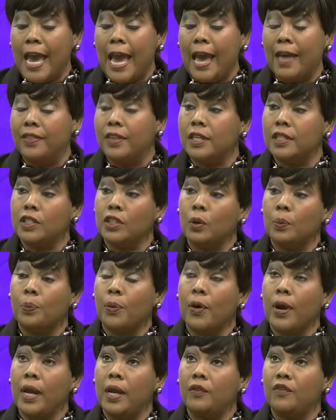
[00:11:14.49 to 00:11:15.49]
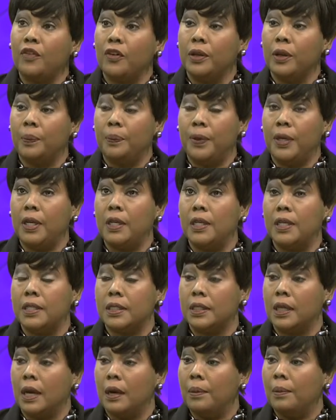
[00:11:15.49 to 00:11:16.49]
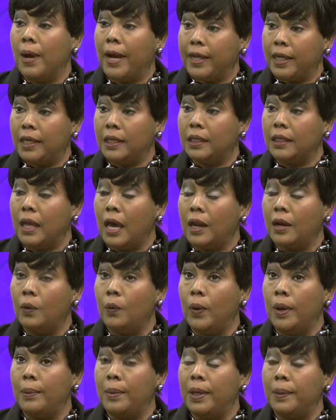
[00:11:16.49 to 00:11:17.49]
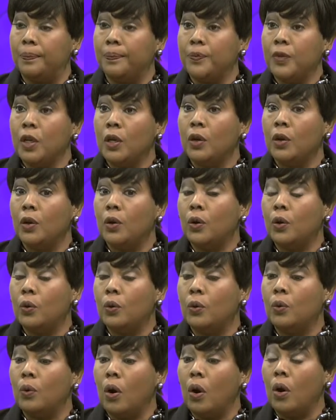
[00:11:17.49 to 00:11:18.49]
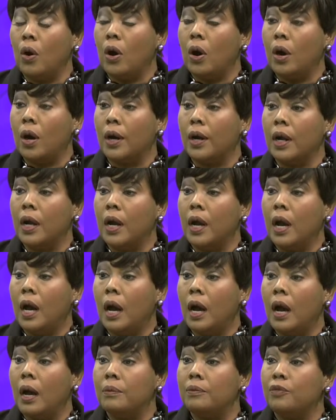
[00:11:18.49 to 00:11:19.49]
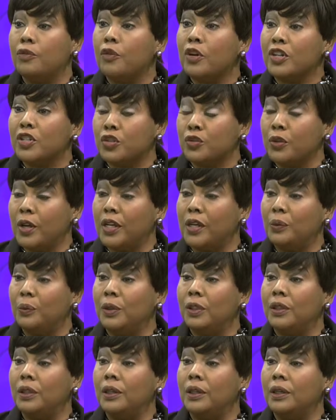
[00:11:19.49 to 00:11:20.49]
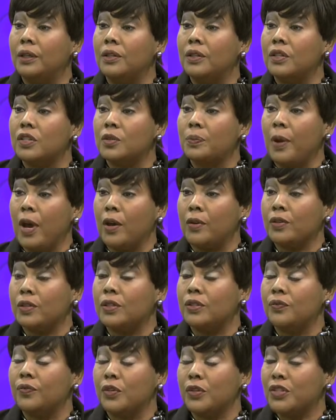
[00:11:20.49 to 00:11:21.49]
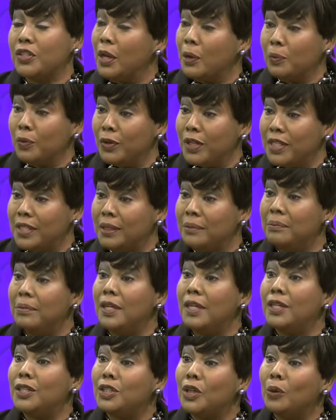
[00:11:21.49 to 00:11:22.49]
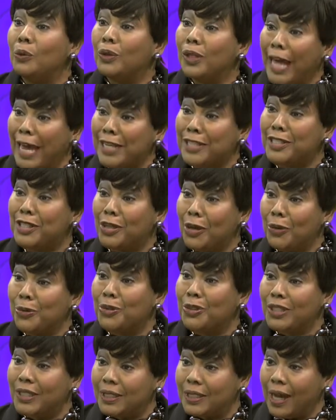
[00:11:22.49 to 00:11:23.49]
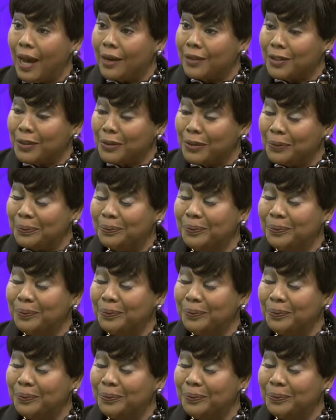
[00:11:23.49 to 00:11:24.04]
And then so praying for the penis, I get a lot of women who are frustrated with their spouses. For some reason, men don't like to go to the doctor.